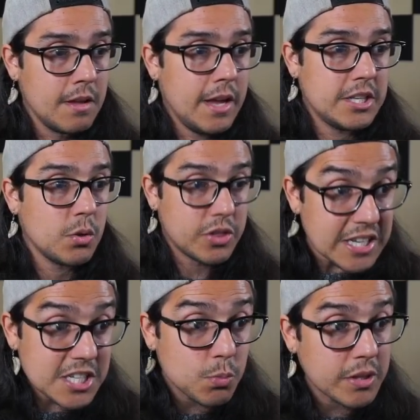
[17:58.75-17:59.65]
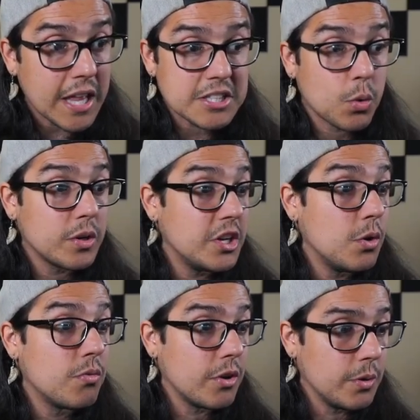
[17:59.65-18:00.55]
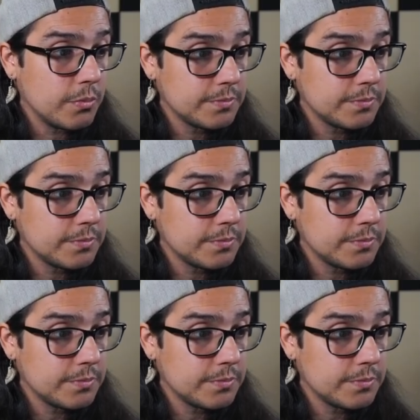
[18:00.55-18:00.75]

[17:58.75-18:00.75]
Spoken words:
And so this is what that's going to do for you.